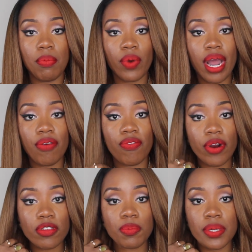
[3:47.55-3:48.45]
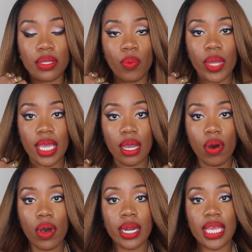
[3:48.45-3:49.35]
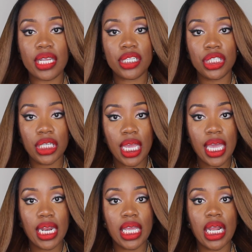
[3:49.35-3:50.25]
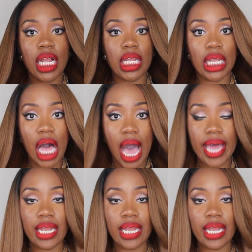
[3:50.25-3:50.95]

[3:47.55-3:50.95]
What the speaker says: when I first put the wig on, it shedded a lot.